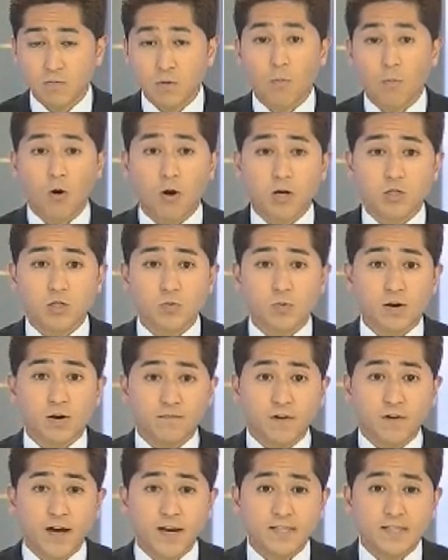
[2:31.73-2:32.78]
Reporters were
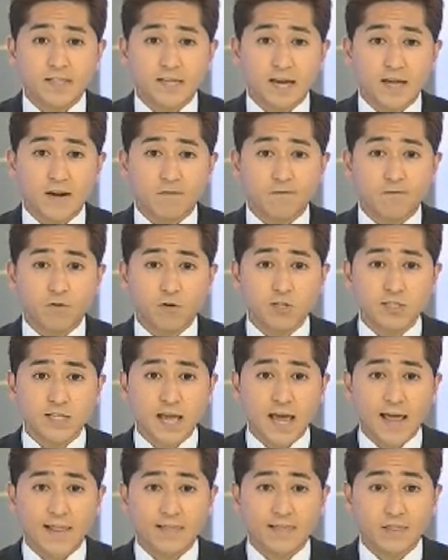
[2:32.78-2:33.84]
invited to get a
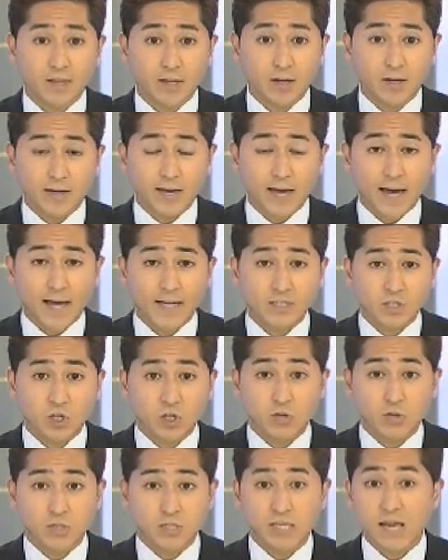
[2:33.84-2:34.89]
first-hand look
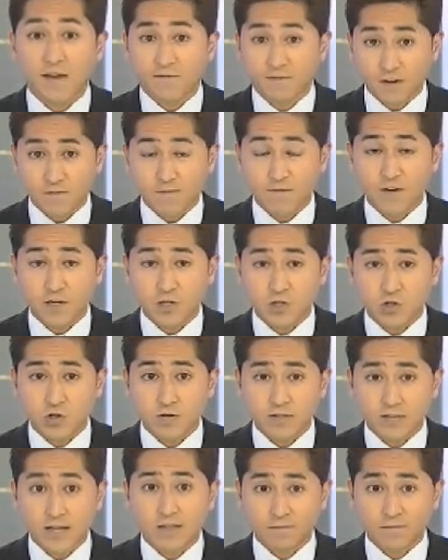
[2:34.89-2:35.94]
at new safety
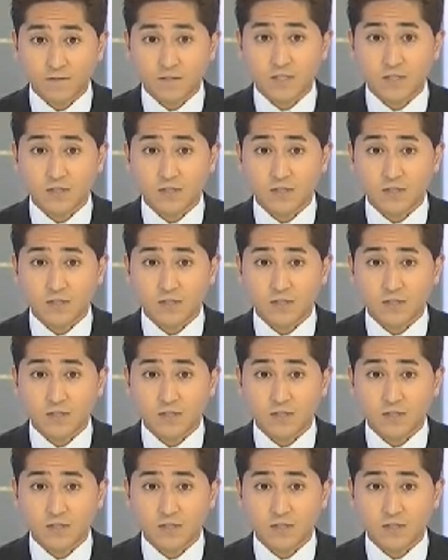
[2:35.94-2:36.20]
features at the